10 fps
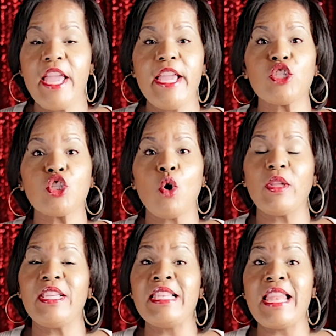It's
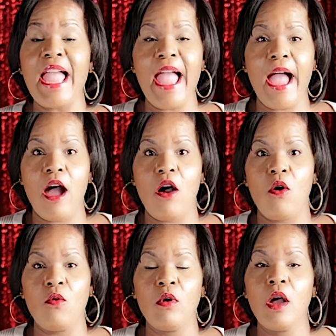only
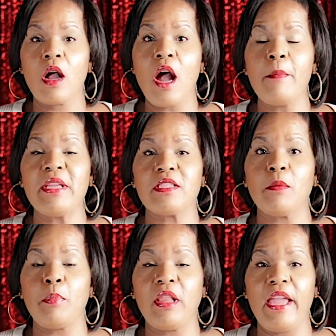now come into
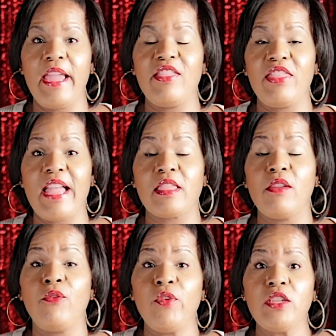play that the
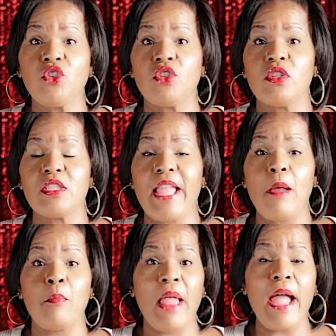features
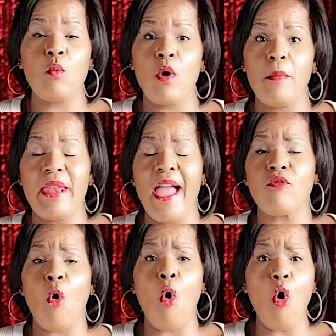that Black women
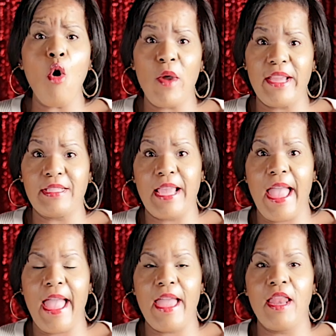have always
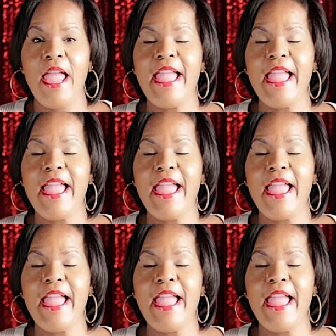had